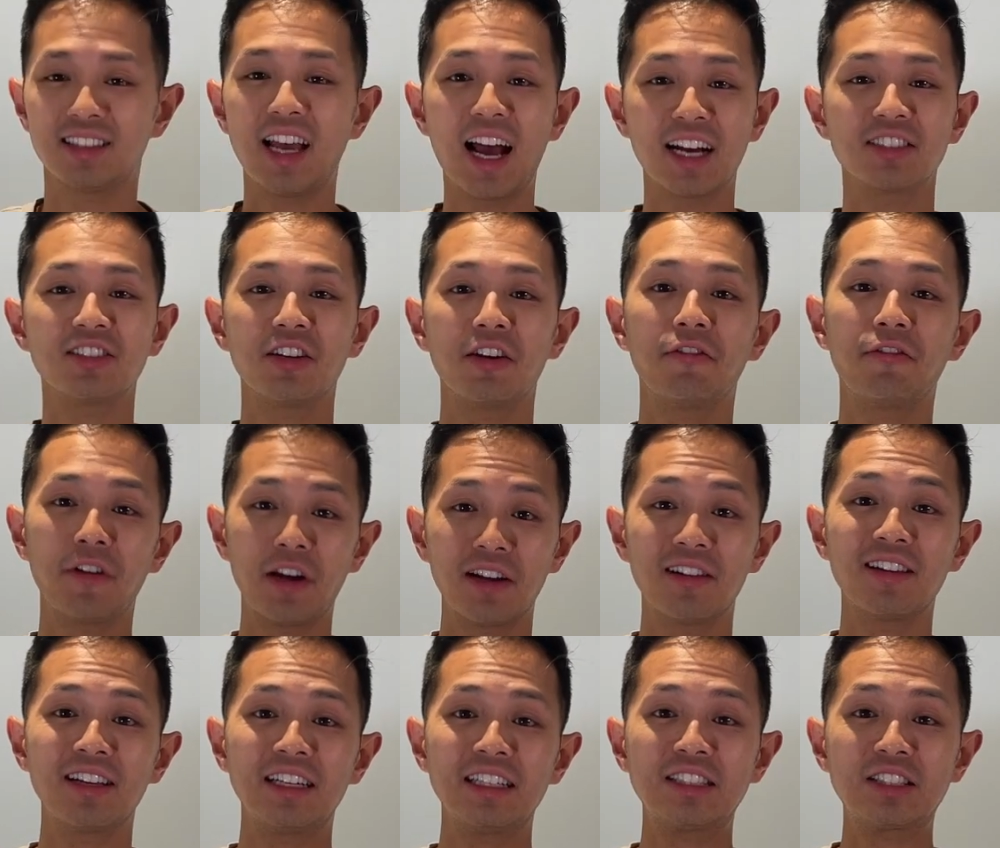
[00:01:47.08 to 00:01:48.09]
actually a
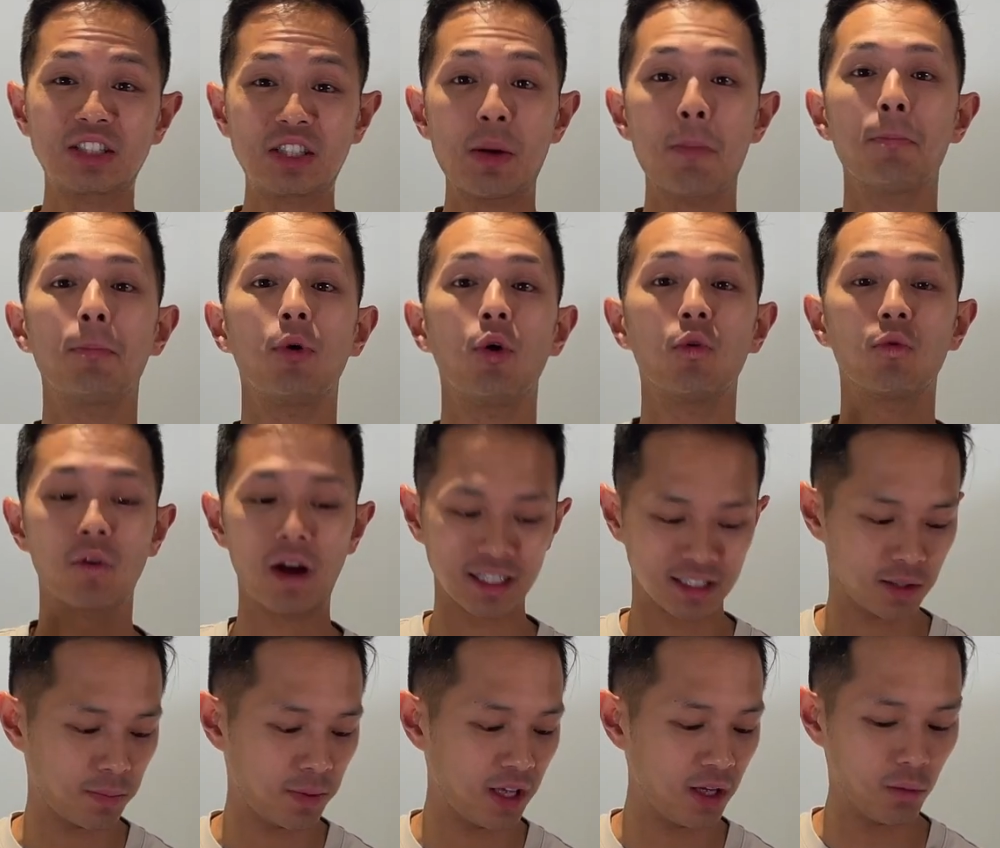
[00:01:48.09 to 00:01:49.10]
fairly simple
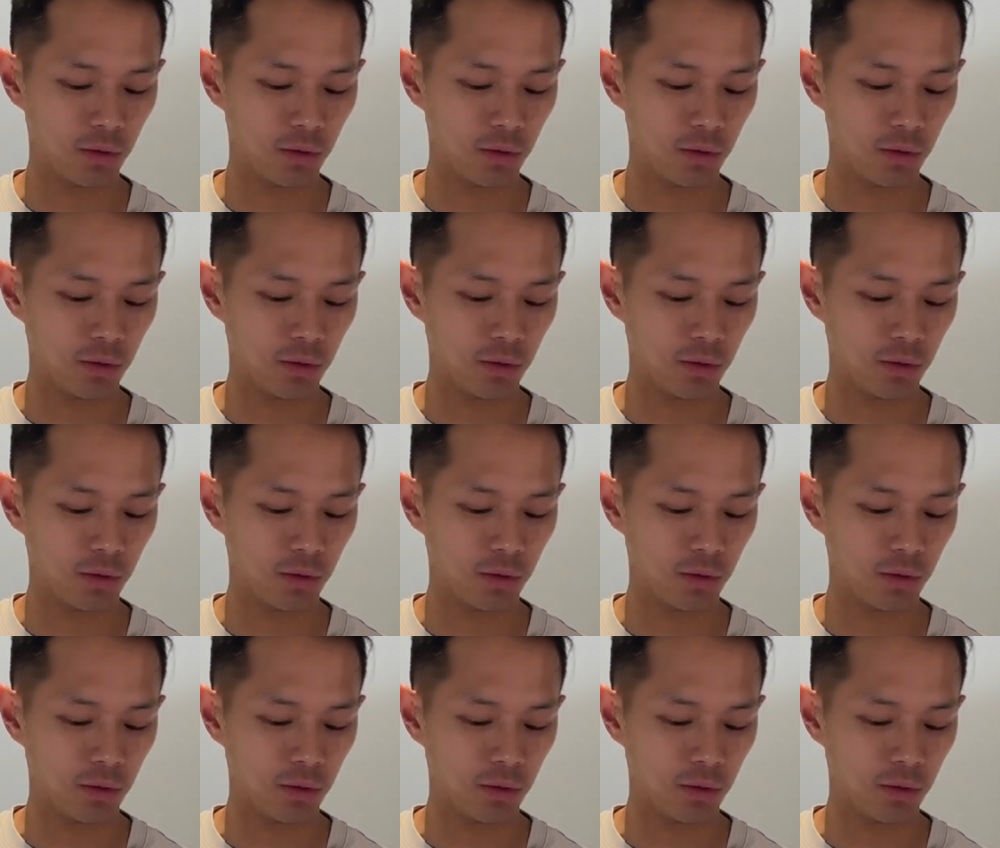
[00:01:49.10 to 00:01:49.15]
recipe.